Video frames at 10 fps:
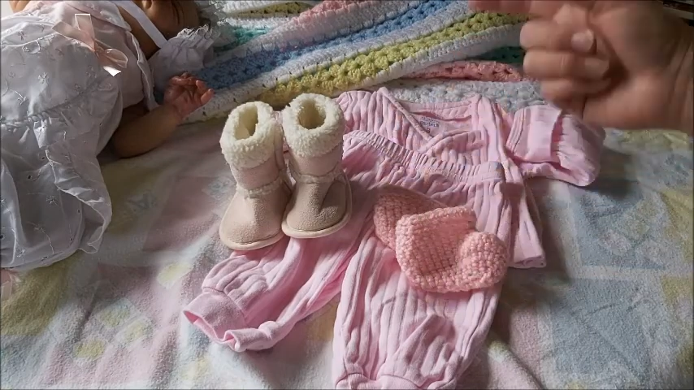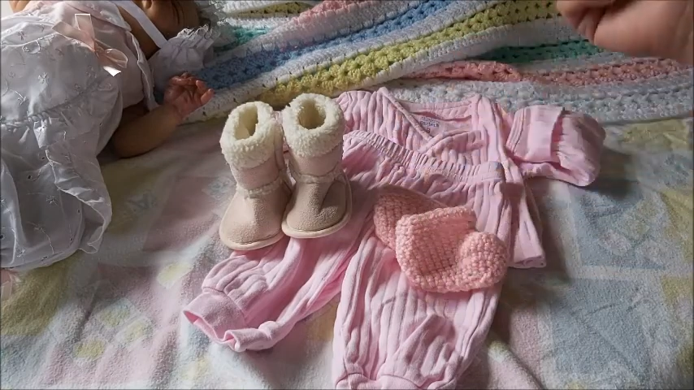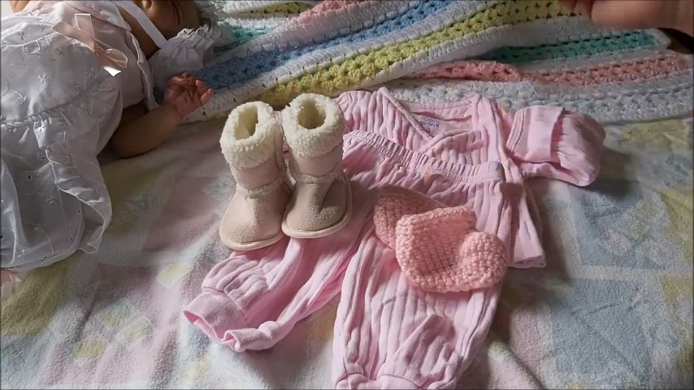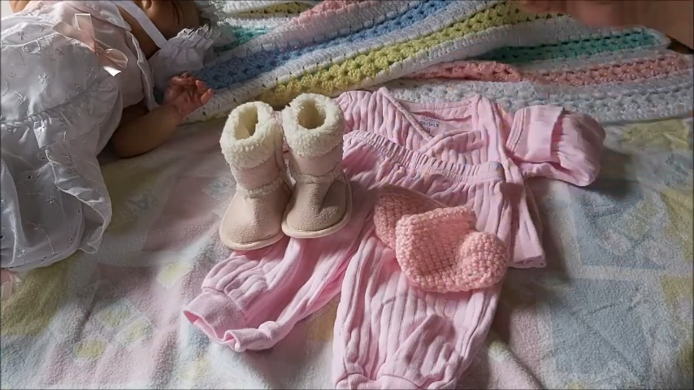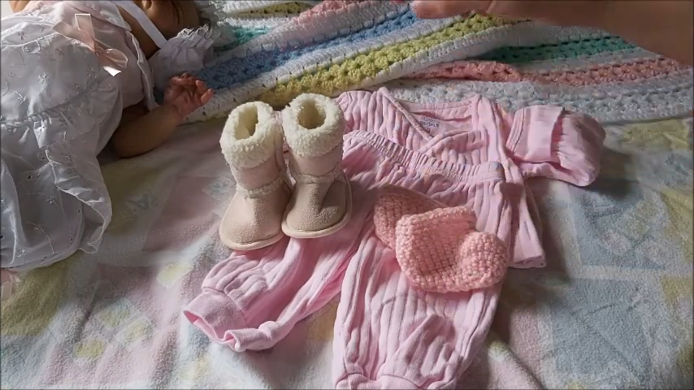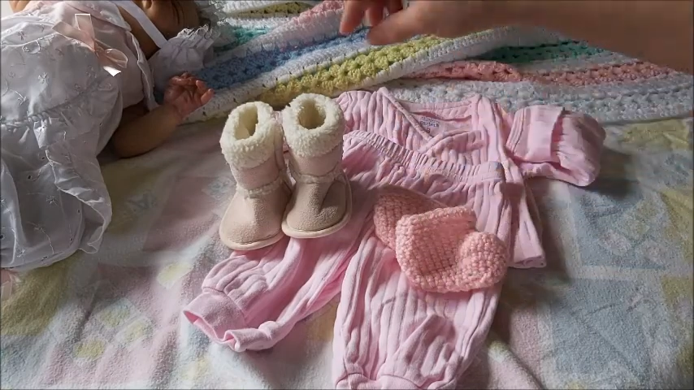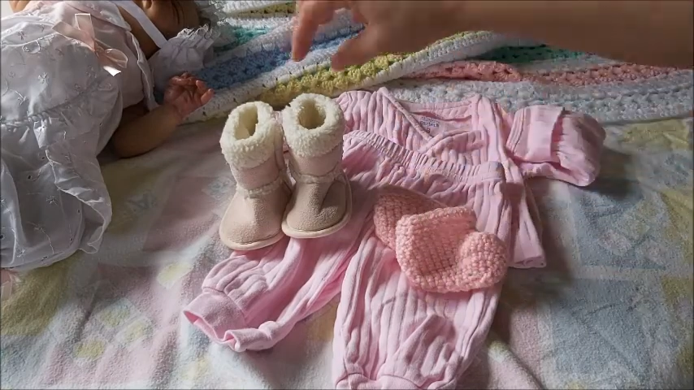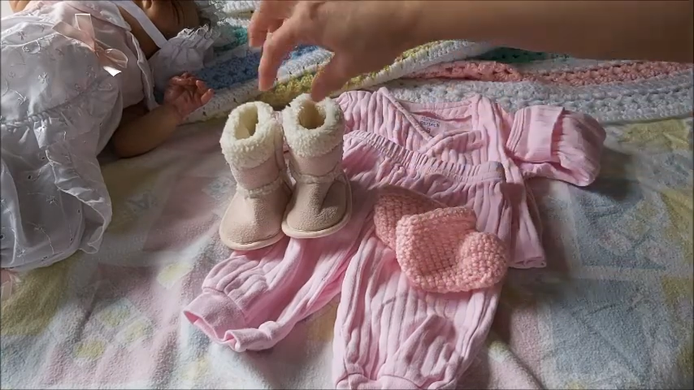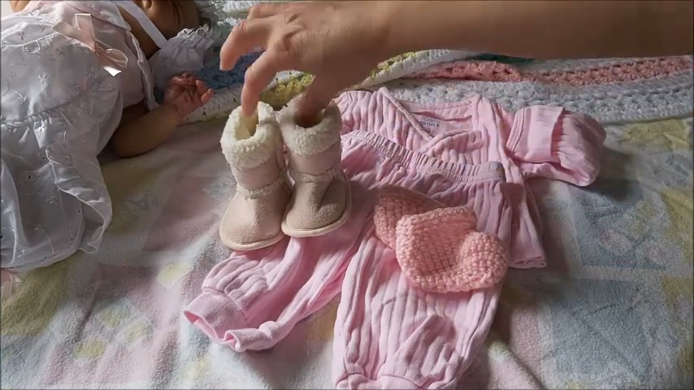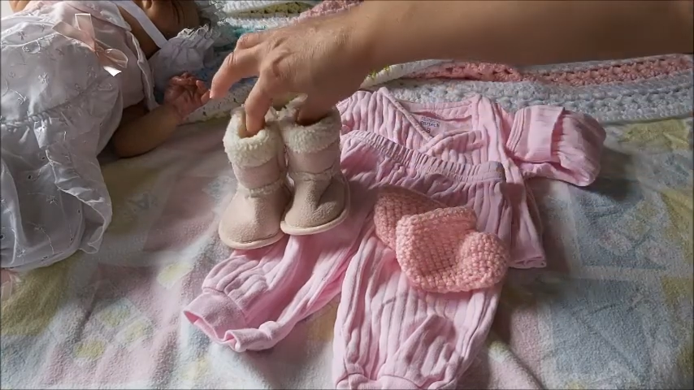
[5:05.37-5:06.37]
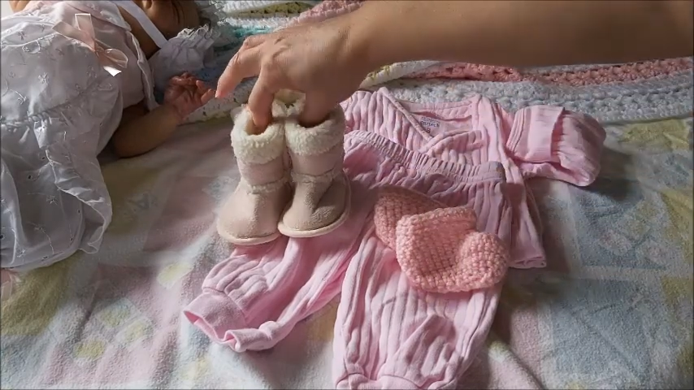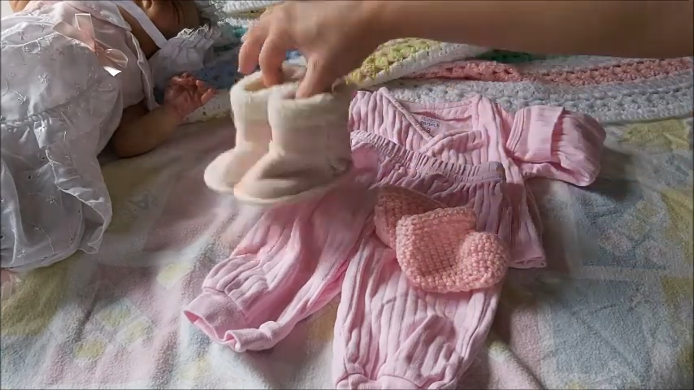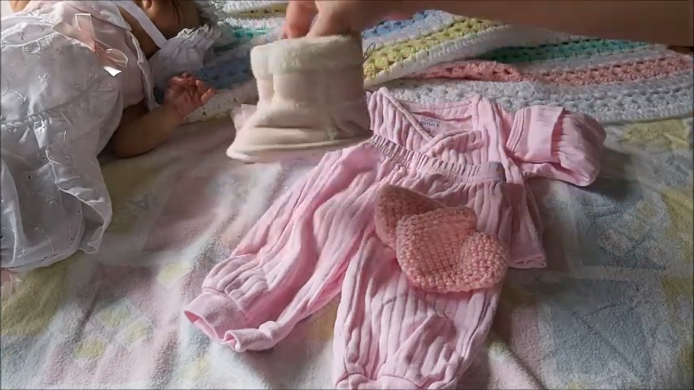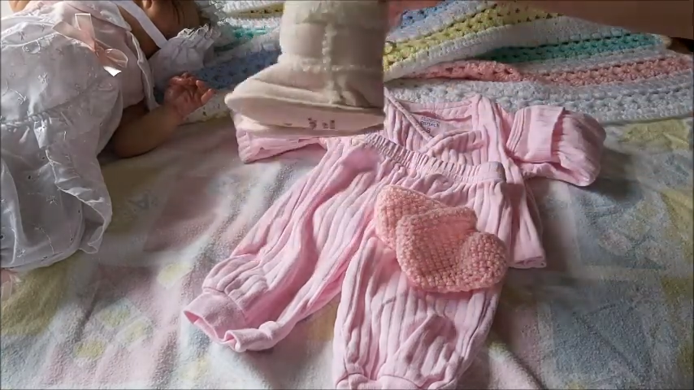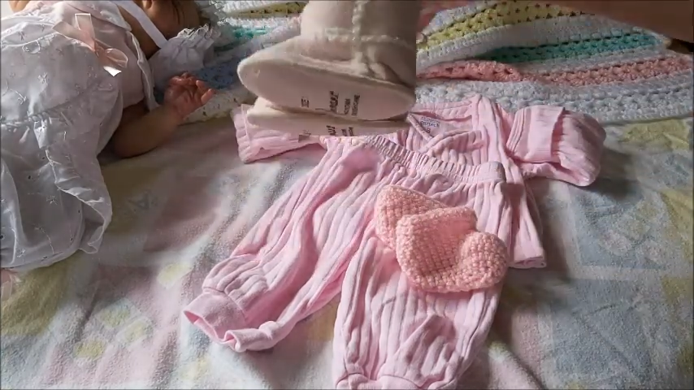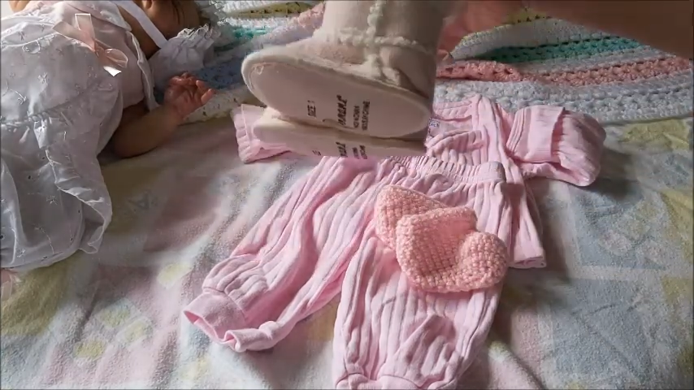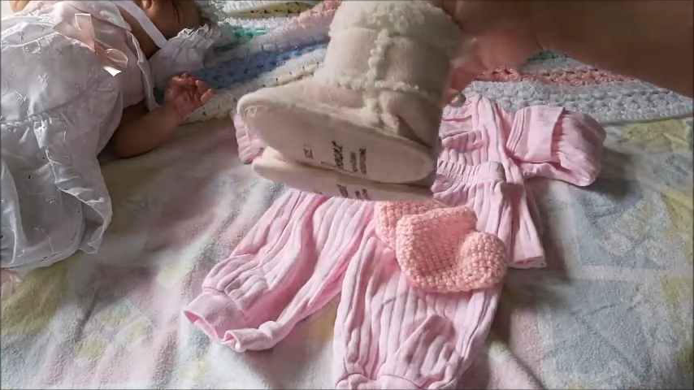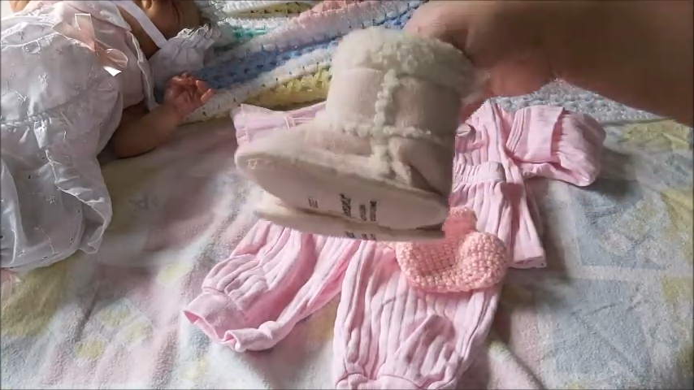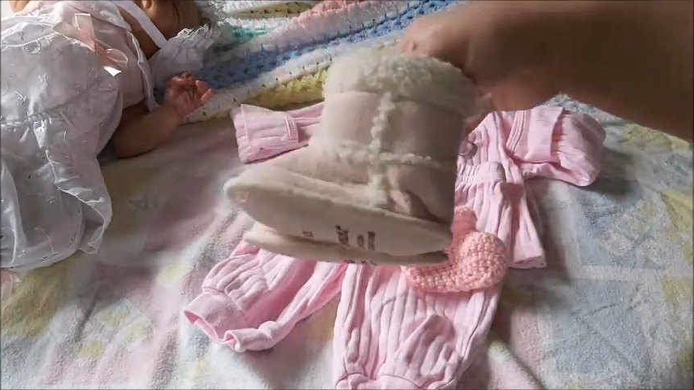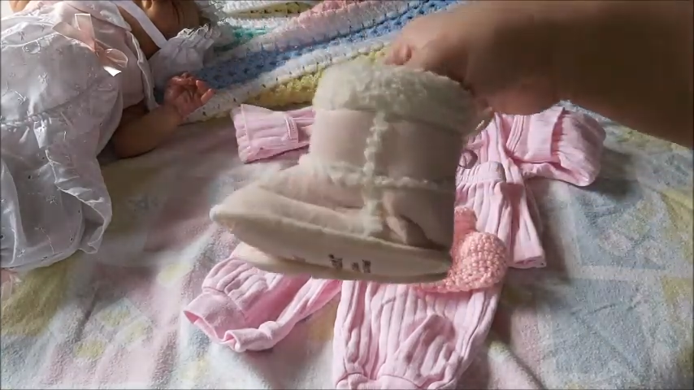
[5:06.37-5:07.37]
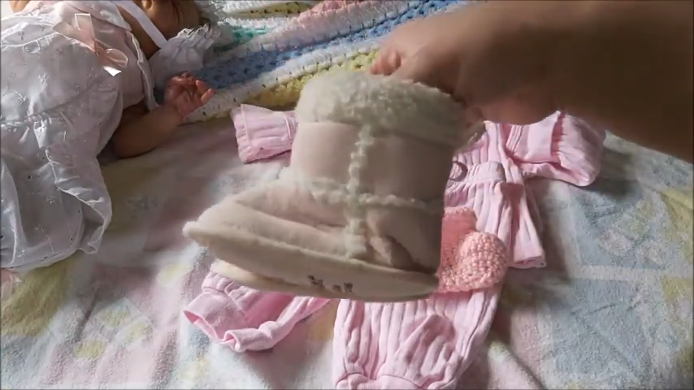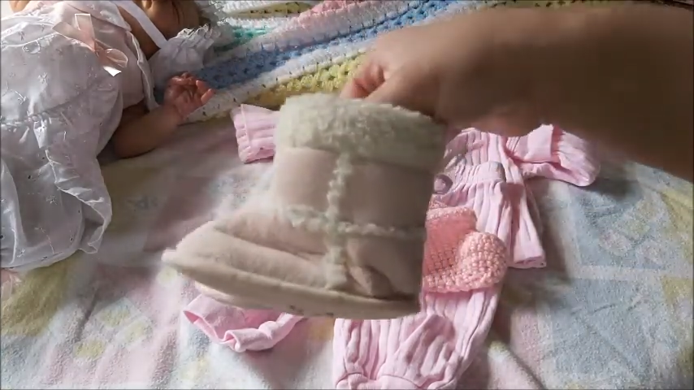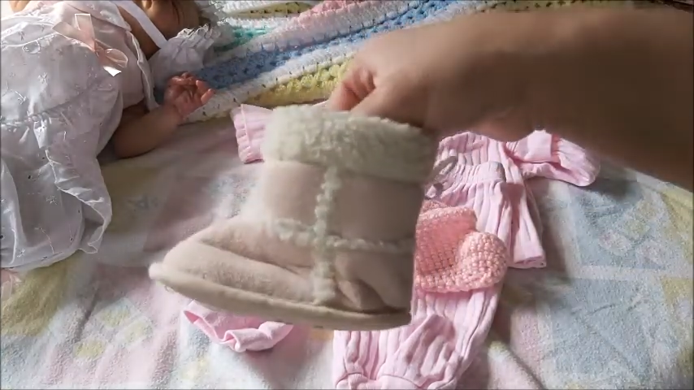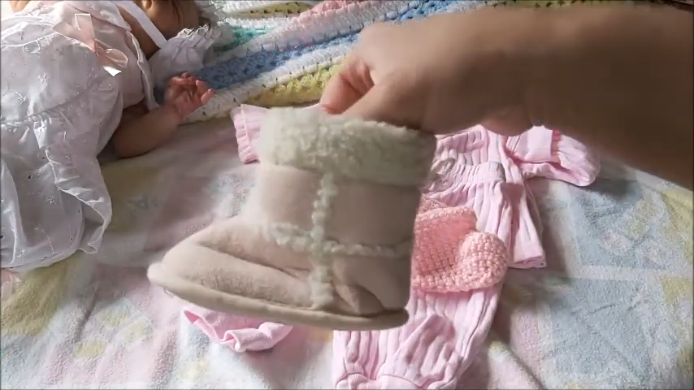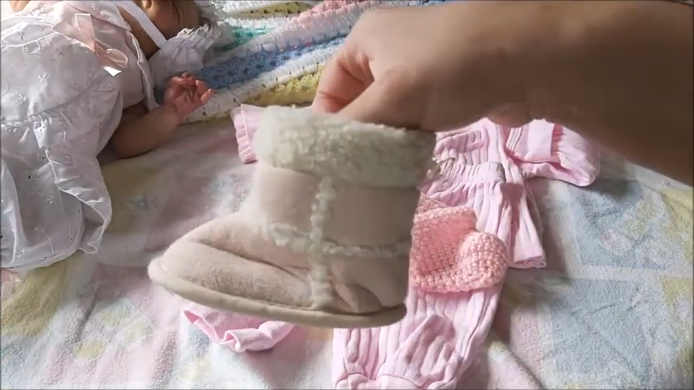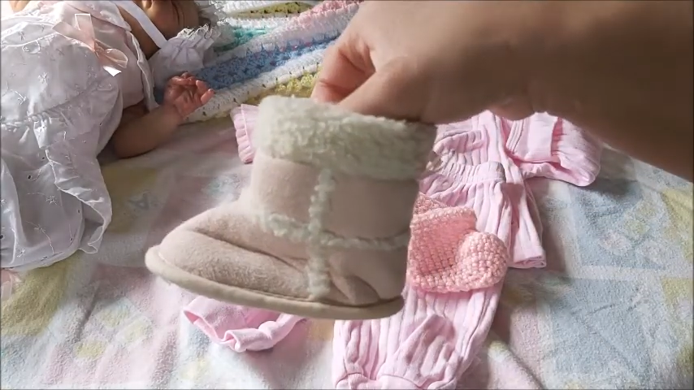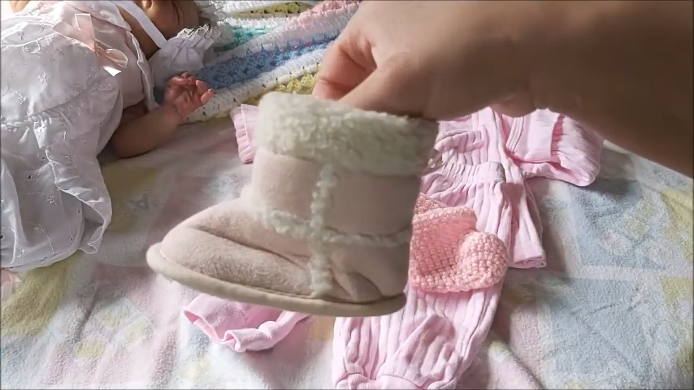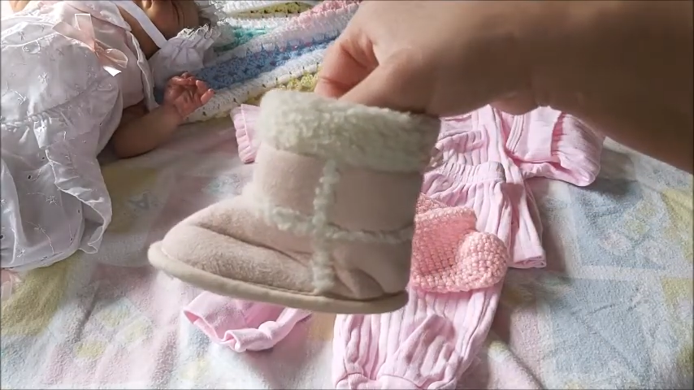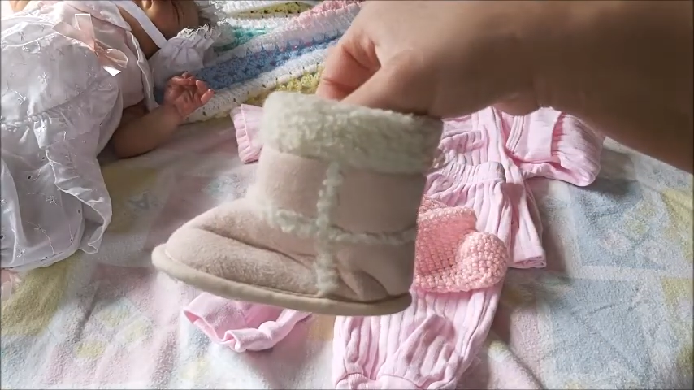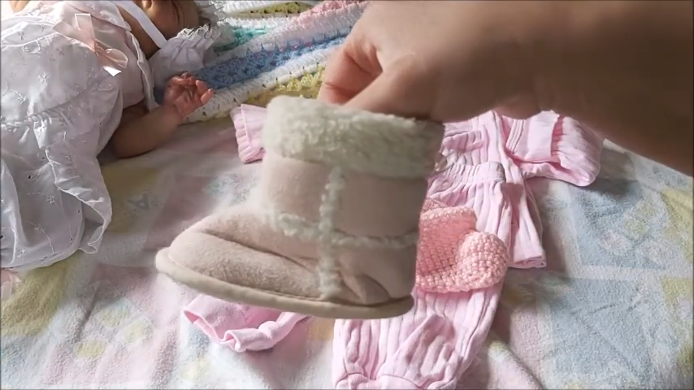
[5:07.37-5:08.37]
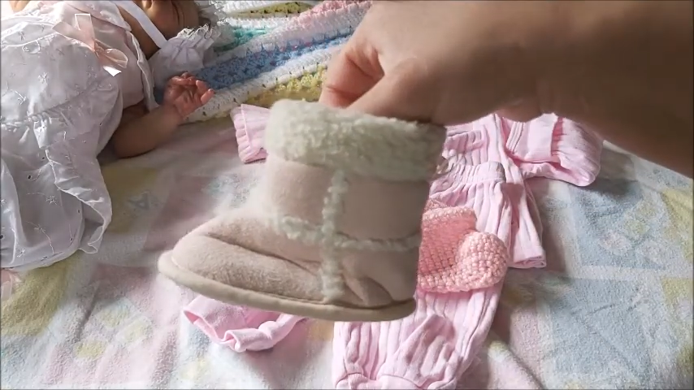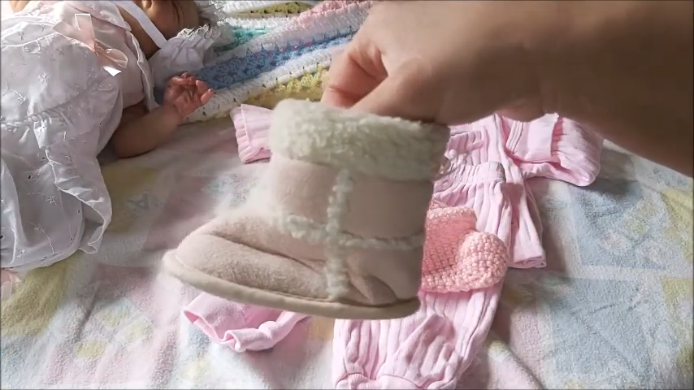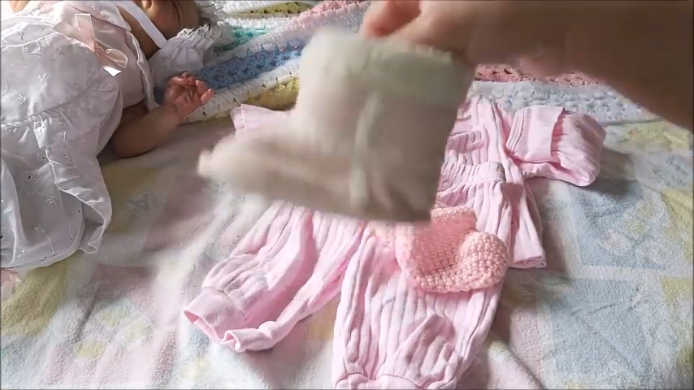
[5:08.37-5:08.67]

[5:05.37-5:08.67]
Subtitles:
Nobody's mouth can be seen.